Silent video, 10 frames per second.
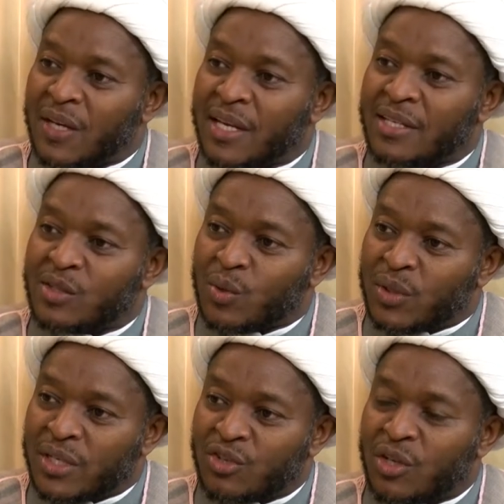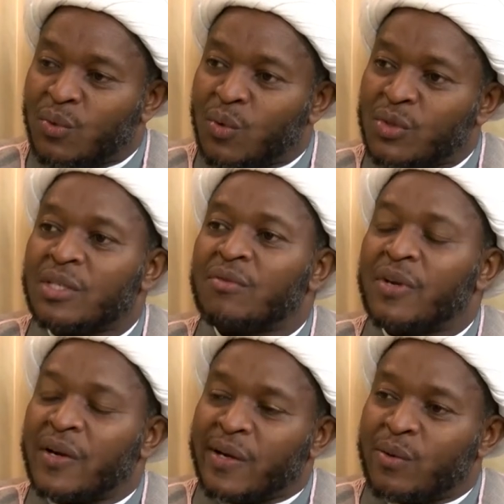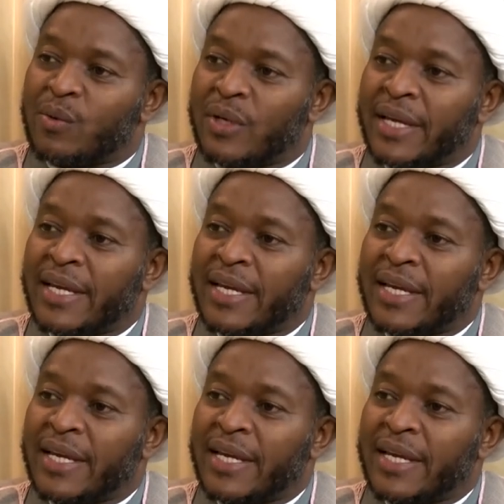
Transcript: his condition wasn't very good.